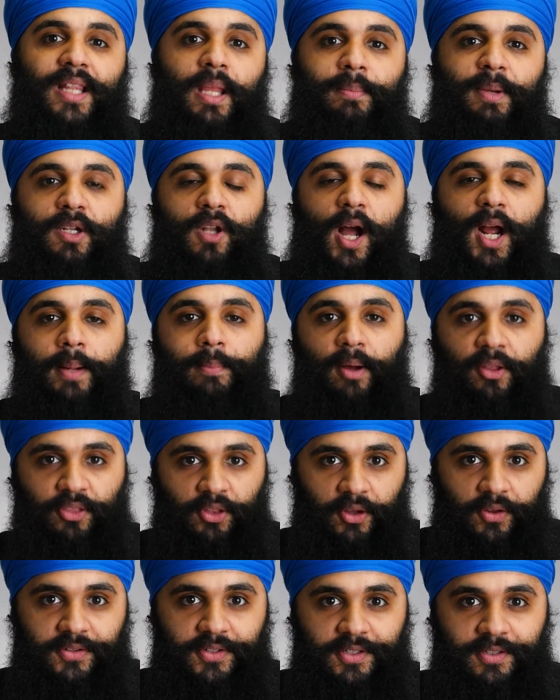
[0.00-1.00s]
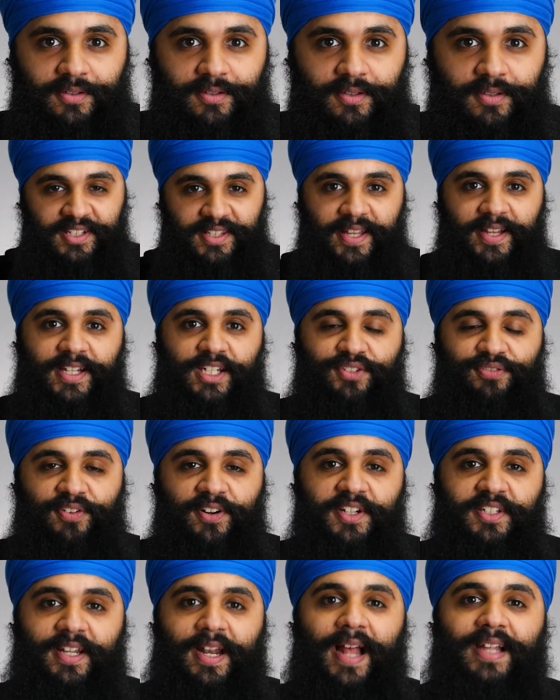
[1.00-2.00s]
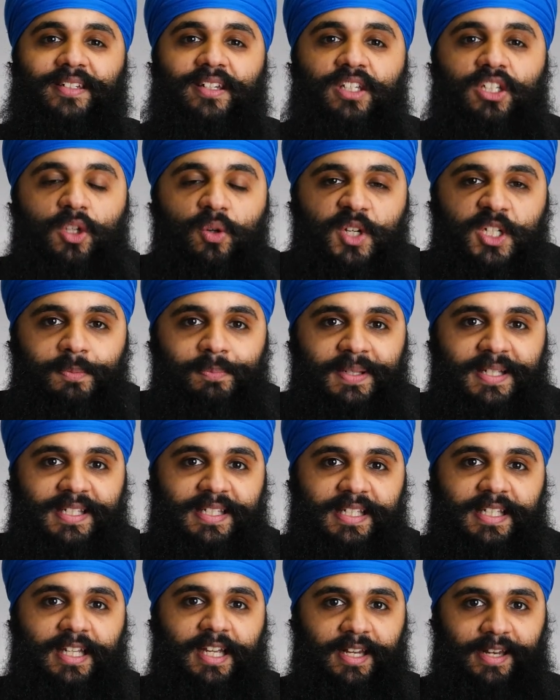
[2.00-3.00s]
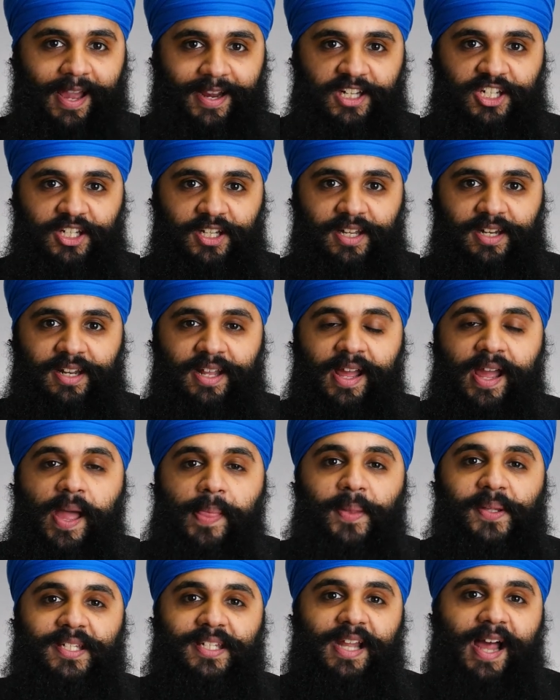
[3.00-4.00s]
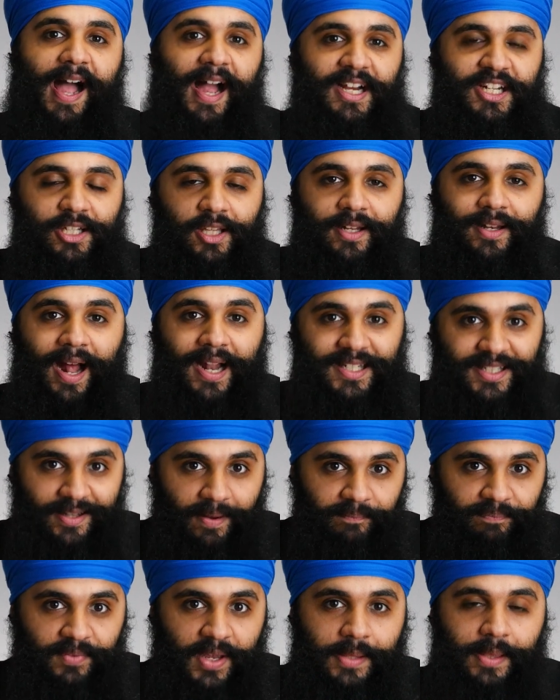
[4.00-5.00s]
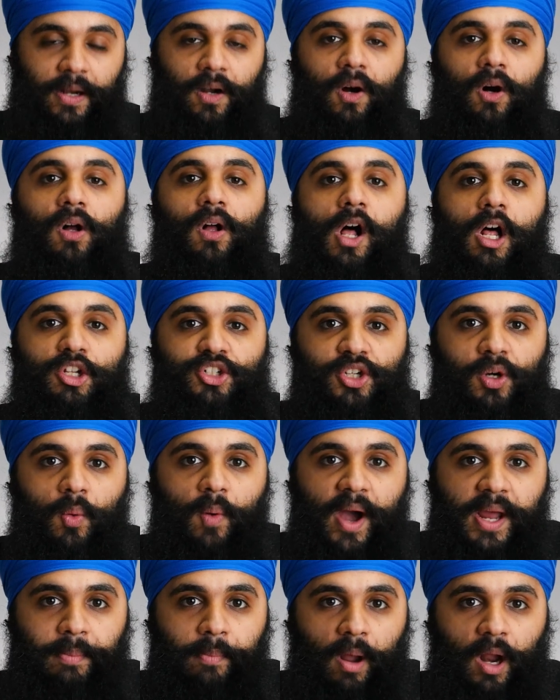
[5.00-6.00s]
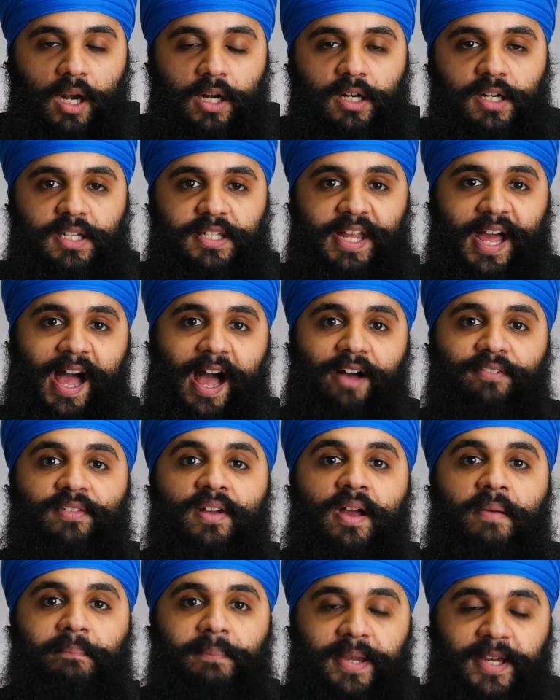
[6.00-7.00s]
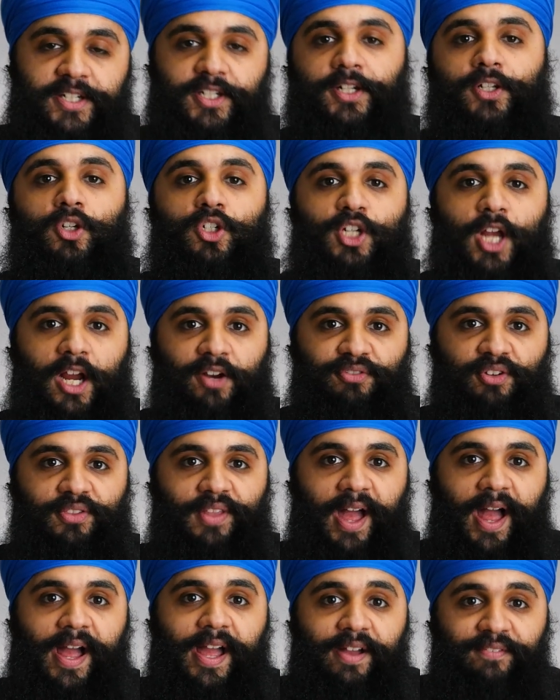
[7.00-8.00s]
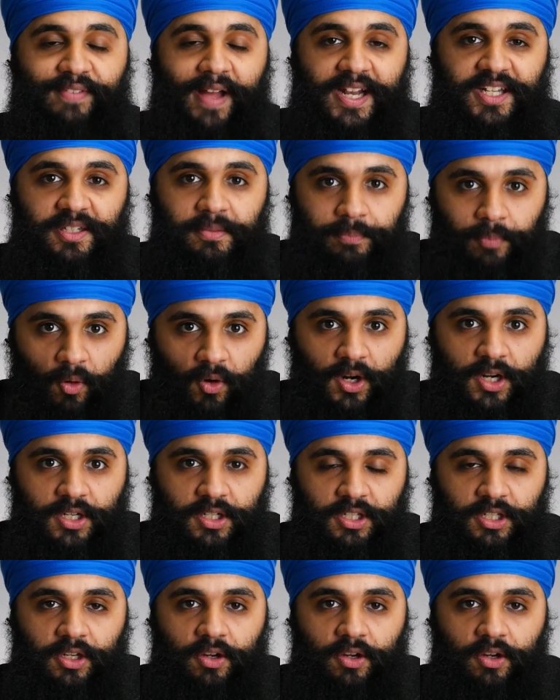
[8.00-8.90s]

Let me talk about those. First thing is first, it has a U S B C connection, and this is actually not something that all ultra-wide monitors have. Make sure you check for that if that's important to